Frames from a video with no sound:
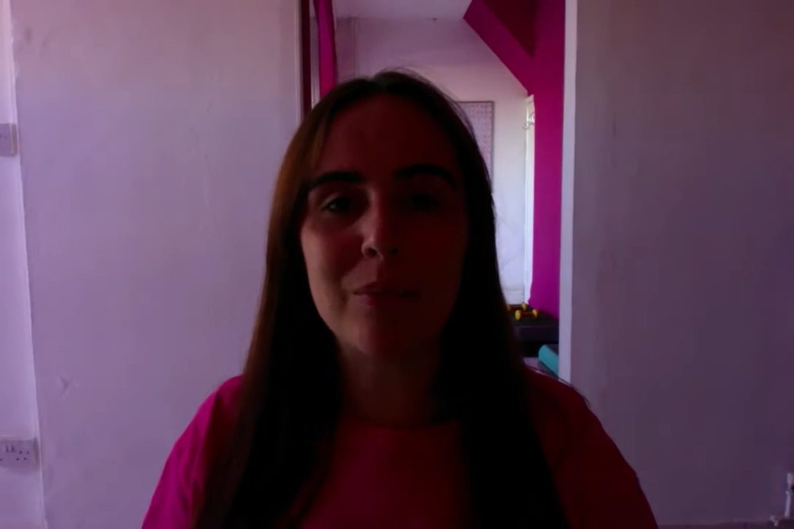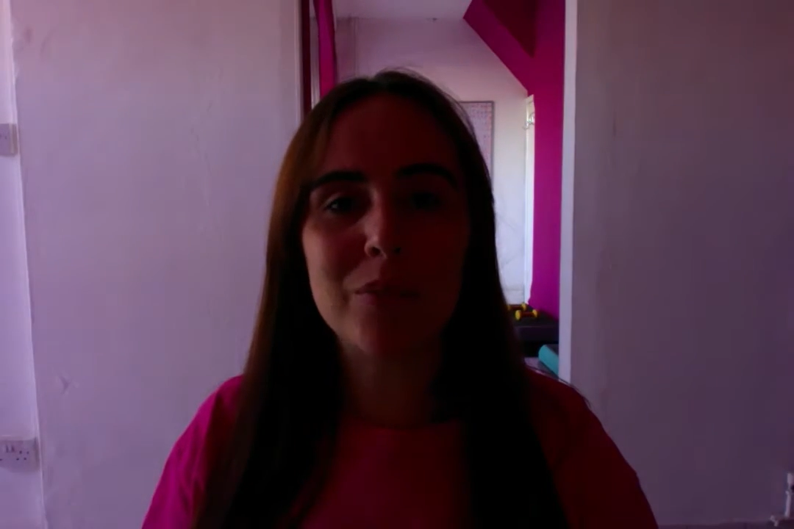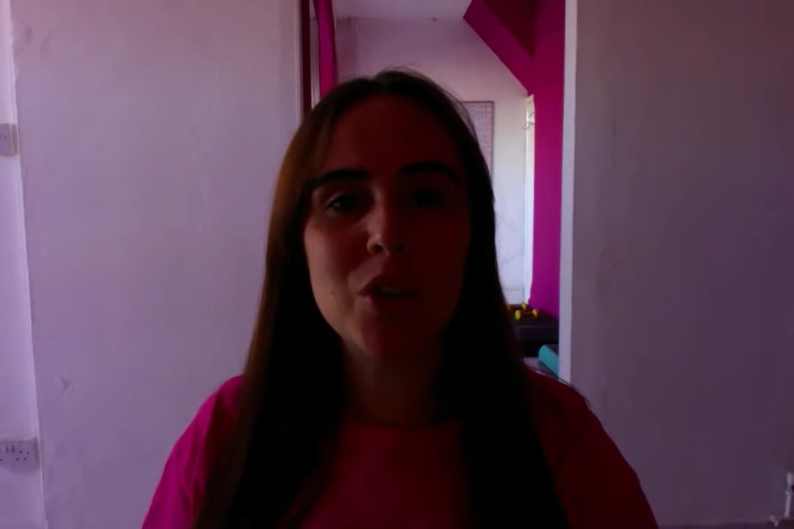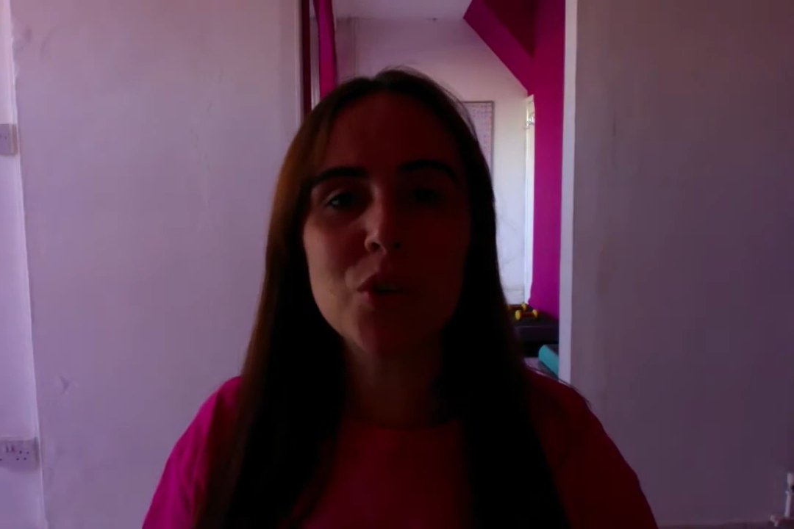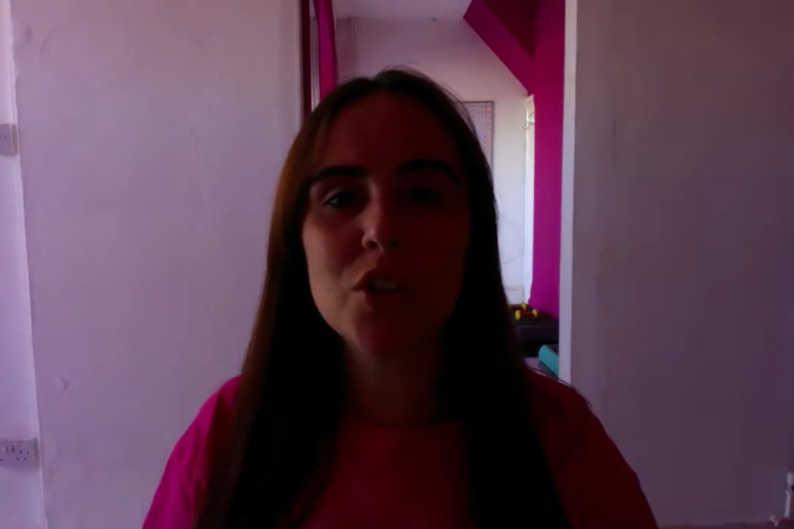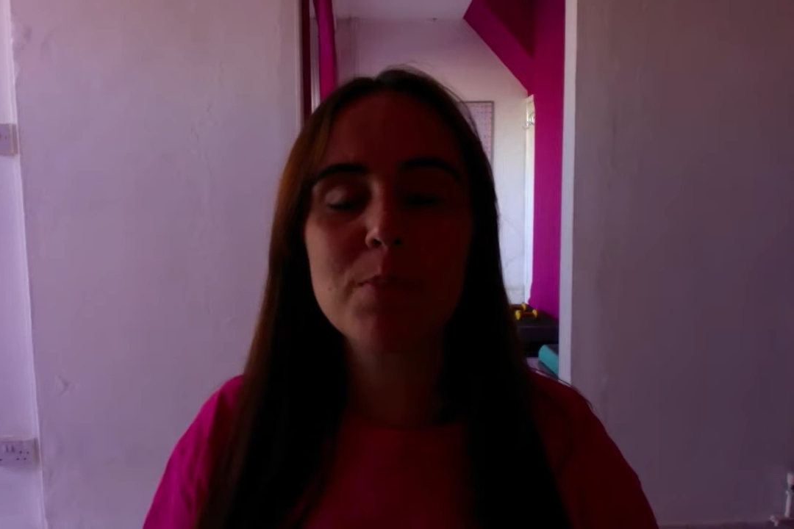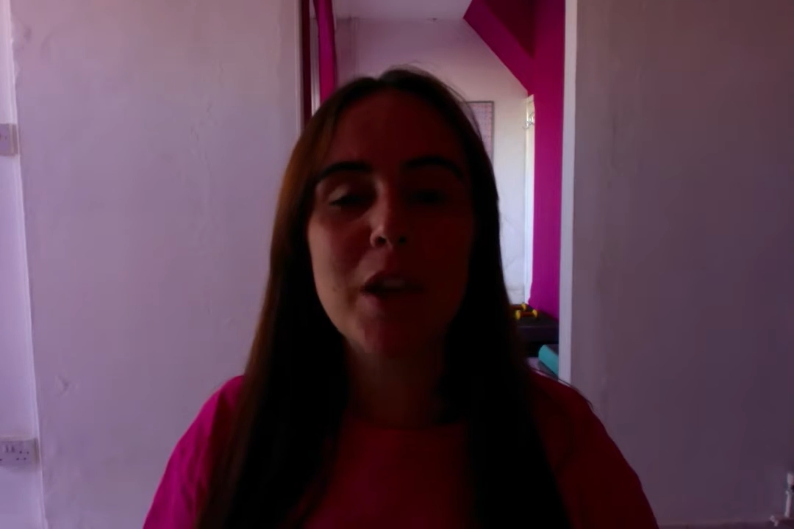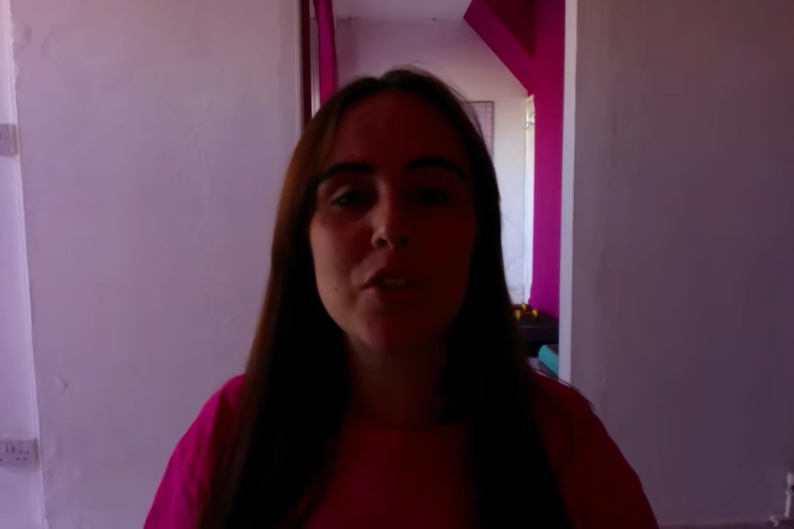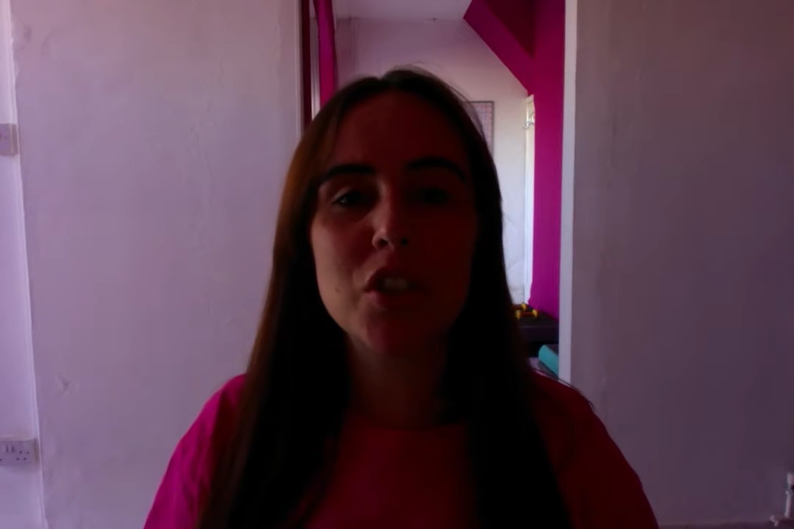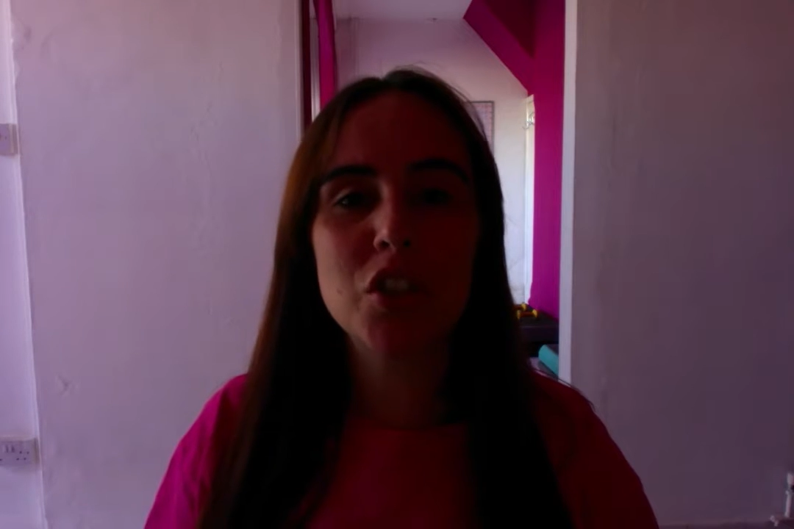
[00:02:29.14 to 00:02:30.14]
you'll just be
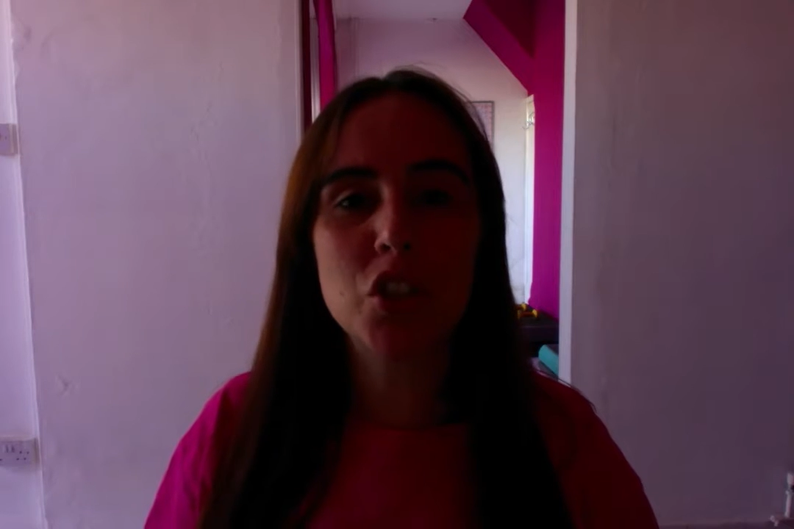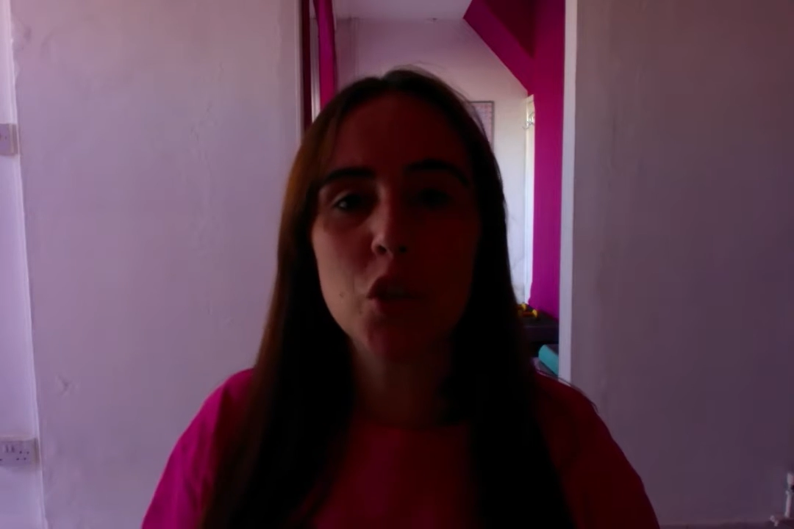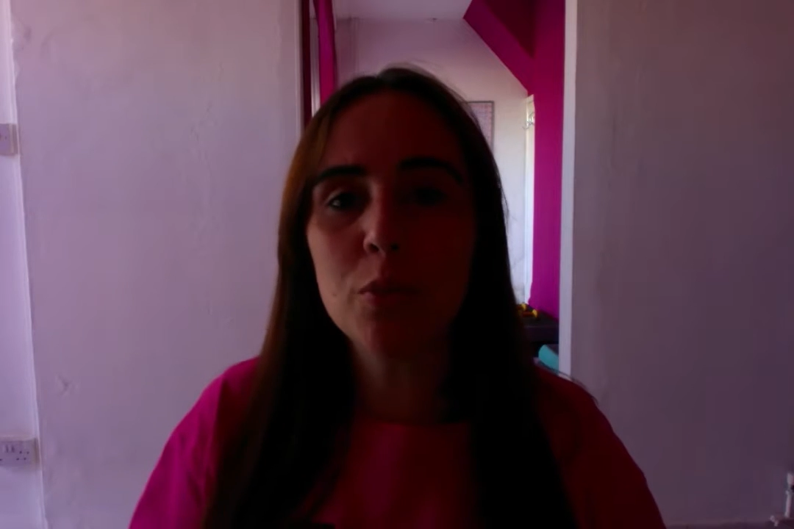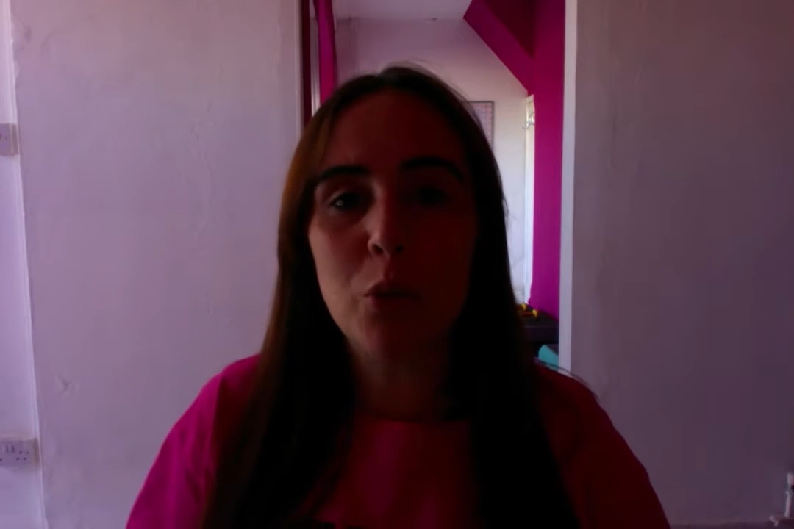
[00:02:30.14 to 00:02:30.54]
able to do